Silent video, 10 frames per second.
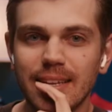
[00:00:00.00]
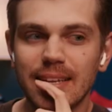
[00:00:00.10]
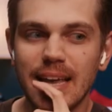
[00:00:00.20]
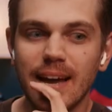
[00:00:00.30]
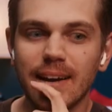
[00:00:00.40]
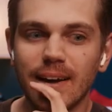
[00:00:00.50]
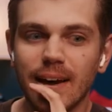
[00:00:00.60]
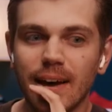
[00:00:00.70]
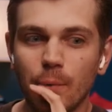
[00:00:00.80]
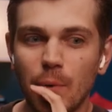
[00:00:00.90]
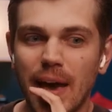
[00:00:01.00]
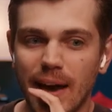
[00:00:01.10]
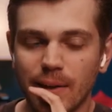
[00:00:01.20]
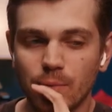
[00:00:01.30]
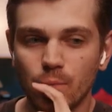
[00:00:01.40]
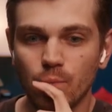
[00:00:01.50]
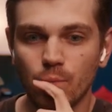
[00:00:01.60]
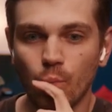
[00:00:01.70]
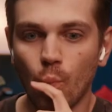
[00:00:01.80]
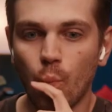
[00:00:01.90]
Yeah, we had
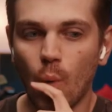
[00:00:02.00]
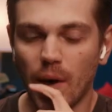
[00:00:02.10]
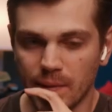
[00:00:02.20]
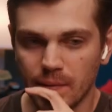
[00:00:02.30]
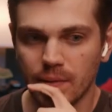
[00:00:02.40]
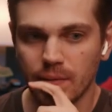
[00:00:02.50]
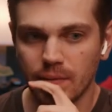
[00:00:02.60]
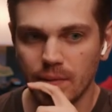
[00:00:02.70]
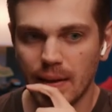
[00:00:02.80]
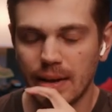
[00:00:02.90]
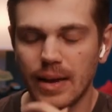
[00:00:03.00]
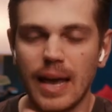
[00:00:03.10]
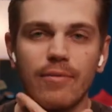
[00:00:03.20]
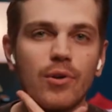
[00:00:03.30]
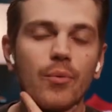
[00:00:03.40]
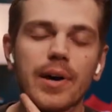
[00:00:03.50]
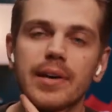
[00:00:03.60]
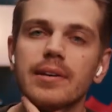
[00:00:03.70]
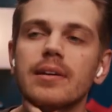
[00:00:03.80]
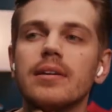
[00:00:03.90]
one and gave it
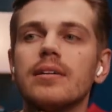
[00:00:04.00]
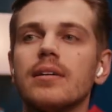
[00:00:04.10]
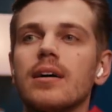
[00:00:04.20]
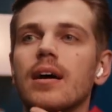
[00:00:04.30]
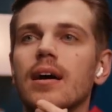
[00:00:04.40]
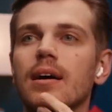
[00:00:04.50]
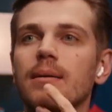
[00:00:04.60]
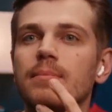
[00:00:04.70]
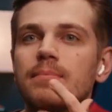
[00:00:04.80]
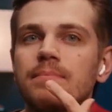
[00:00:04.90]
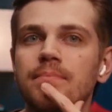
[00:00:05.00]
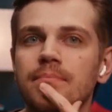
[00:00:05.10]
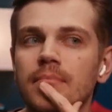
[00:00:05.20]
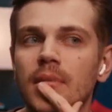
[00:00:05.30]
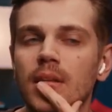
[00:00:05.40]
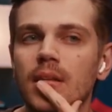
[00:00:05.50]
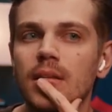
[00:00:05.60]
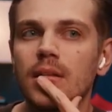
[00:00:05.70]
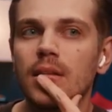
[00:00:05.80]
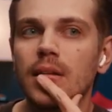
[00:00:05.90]
away.
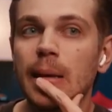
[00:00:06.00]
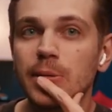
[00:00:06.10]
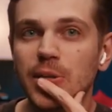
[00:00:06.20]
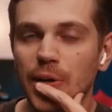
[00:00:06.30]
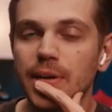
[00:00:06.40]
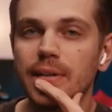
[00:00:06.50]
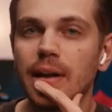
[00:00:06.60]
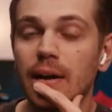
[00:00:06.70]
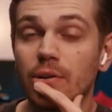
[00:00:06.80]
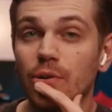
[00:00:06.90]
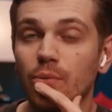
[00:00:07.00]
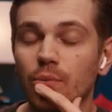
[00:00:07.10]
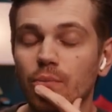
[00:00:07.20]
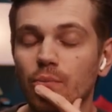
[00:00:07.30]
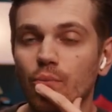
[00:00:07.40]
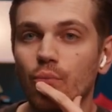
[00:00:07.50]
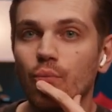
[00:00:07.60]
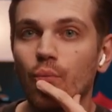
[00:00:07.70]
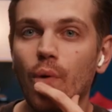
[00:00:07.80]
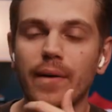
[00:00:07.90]
It was good. I don't know
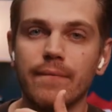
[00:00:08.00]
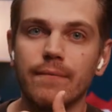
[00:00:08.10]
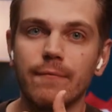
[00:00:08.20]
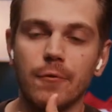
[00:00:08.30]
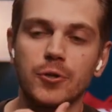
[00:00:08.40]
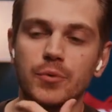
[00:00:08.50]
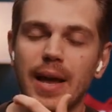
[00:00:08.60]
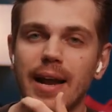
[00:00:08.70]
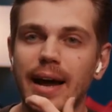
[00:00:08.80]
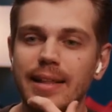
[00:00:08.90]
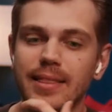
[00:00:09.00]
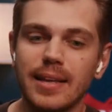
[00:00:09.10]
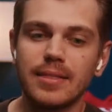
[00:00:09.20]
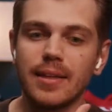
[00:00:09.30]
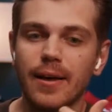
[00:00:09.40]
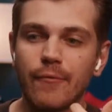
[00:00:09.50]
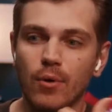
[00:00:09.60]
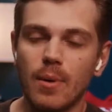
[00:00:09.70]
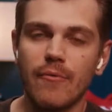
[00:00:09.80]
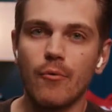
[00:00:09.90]
what version we had. I think that a
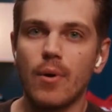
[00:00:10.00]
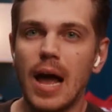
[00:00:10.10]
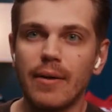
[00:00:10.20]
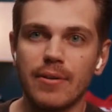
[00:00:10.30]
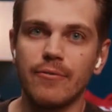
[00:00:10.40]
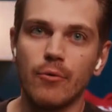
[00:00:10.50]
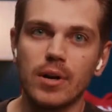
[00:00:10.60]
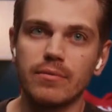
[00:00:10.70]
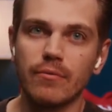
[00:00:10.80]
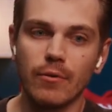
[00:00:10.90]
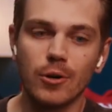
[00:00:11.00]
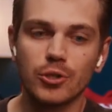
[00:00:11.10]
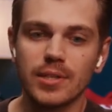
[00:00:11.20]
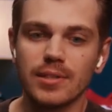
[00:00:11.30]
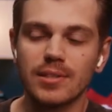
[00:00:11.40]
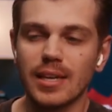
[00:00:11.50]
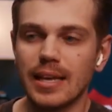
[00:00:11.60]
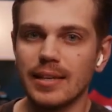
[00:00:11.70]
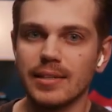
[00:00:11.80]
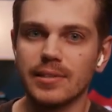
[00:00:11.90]
4x4 having 4 different versions
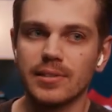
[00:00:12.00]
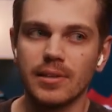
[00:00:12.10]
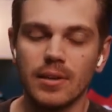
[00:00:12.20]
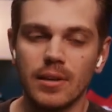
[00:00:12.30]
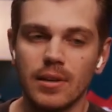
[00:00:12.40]
is...